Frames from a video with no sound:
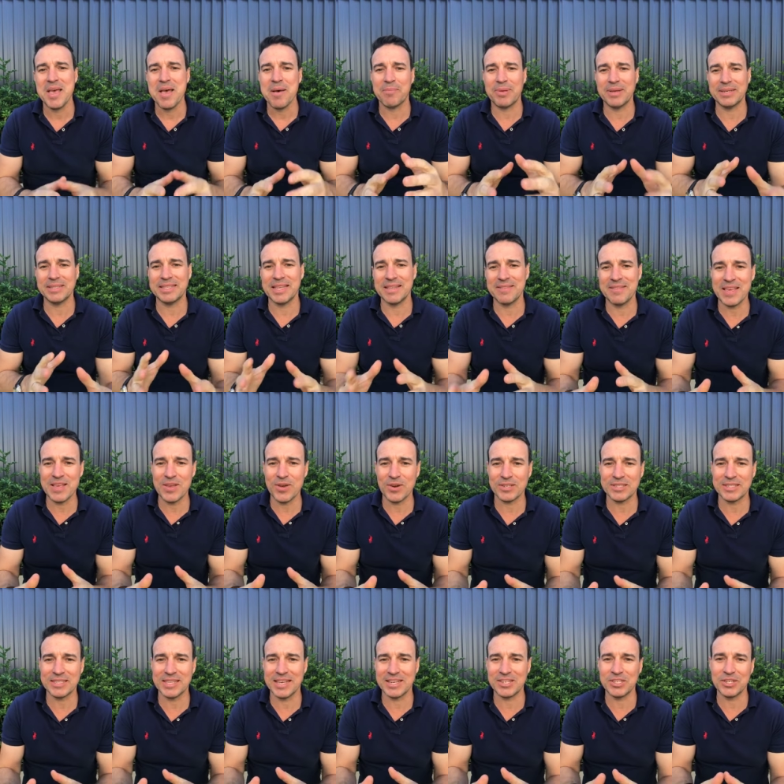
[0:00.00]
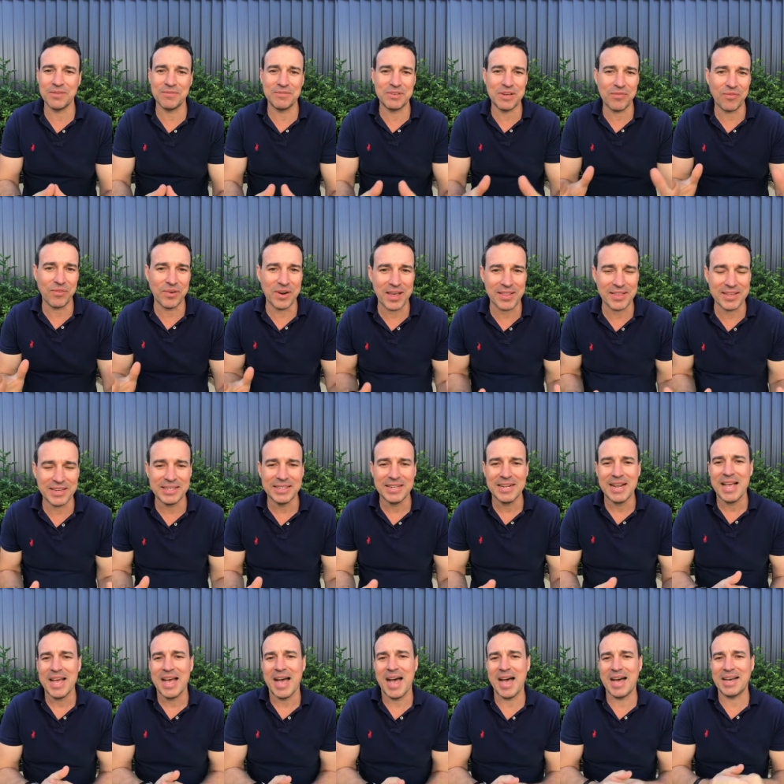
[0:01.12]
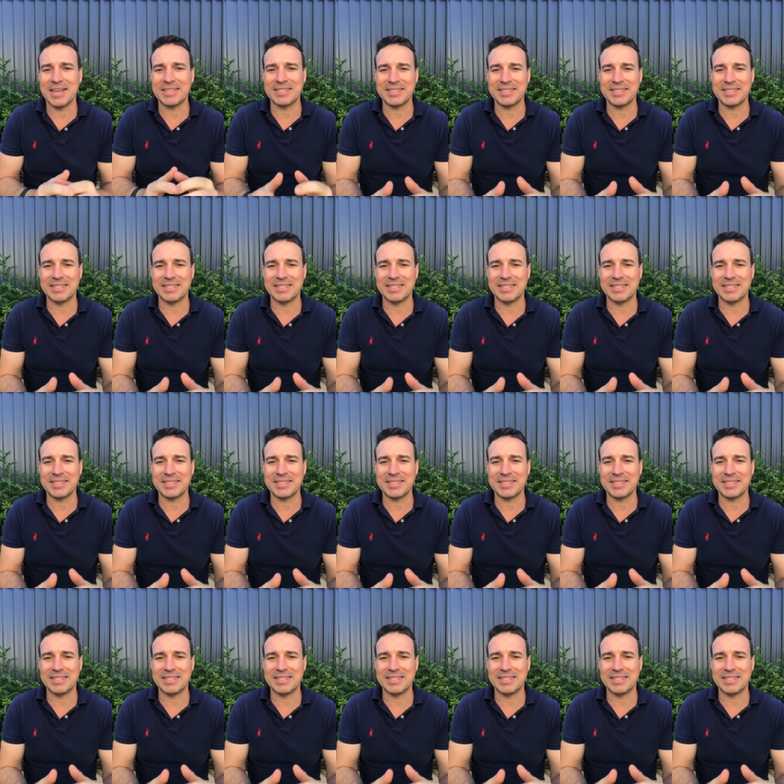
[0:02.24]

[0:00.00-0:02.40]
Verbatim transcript: Plus they've then got a selection of different other uh,